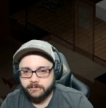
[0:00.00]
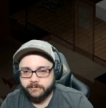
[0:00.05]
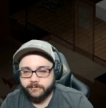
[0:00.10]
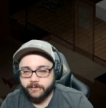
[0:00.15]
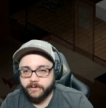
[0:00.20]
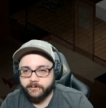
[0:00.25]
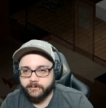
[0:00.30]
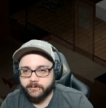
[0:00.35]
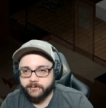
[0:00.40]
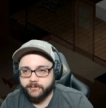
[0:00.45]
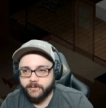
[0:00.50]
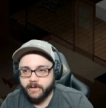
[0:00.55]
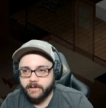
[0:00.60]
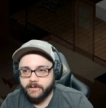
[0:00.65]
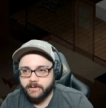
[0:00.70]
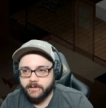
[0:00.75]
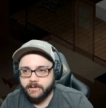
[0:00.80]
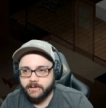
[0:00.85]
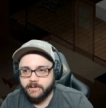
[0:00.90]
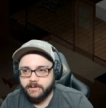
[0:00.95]
If I ever
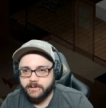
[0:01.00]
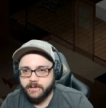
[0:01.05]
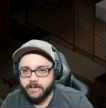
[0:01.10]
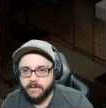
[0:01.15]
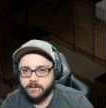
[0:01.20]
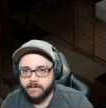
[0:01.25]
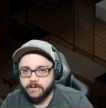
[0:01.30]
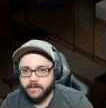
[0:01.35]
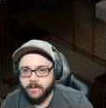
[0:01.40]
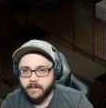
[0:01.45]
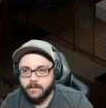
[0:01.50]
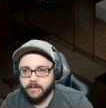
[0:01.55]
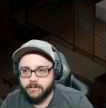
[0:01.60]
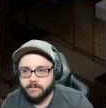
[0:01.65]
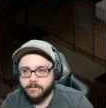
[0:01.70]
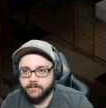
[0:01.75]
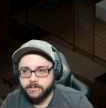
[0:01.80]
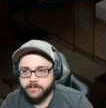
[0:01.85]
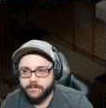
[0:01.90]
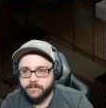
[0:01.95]
find any dang
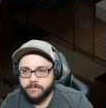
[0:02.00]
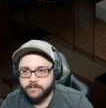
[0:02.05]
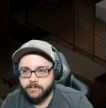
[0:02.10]
nail.